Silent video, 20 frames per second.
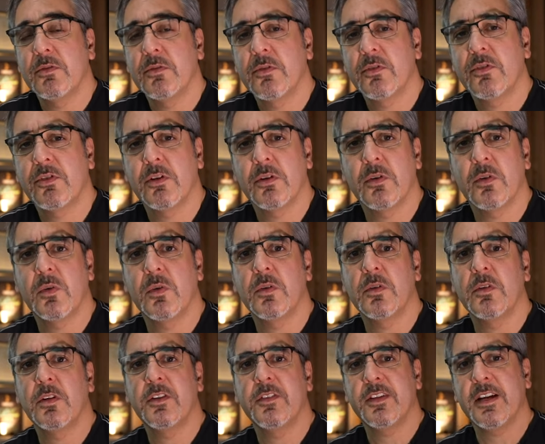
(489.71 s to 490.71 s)
So
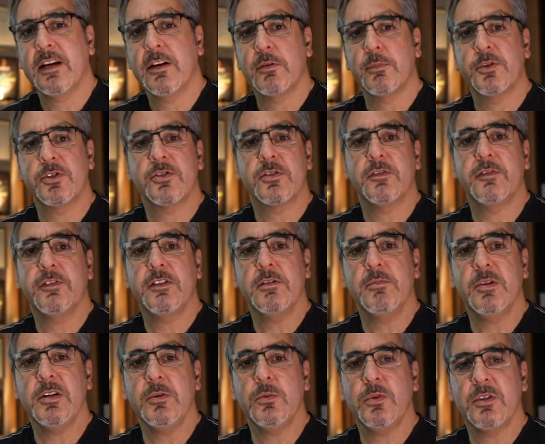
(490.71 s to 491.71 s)
is that commercial
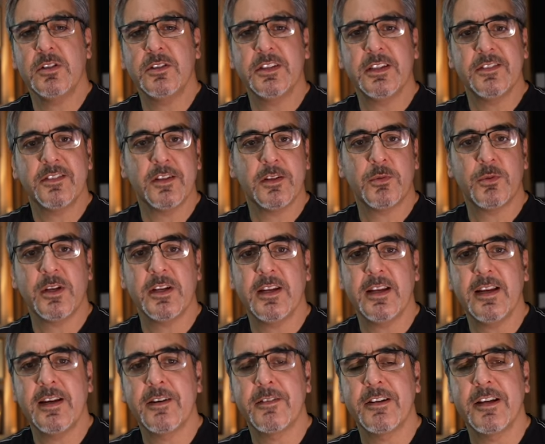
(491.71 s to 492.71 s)
filming? Well, that's a gray
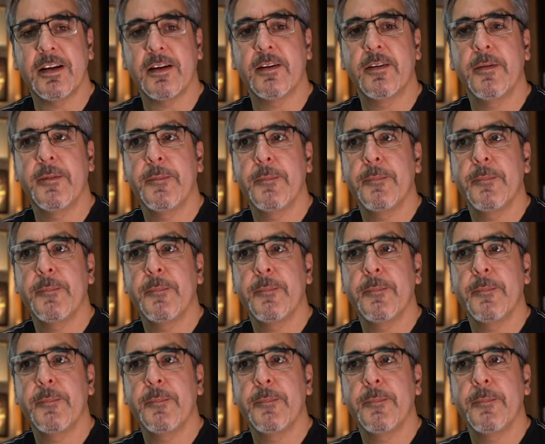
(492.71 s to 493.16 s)
area.